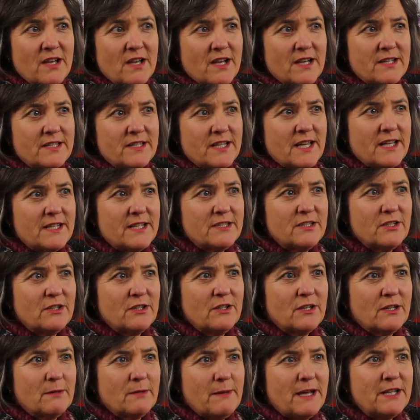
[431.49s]
And as you
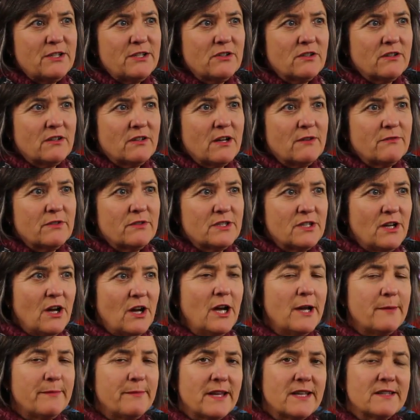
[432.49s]
can imagine, over
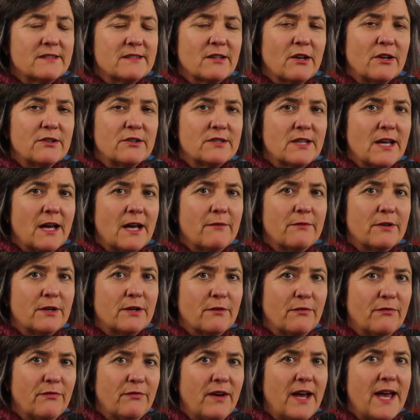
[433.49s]
time that's going to have an
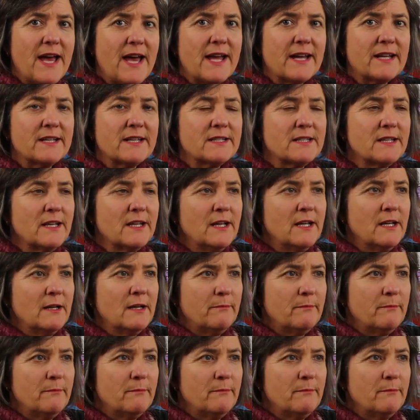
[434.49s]
effect,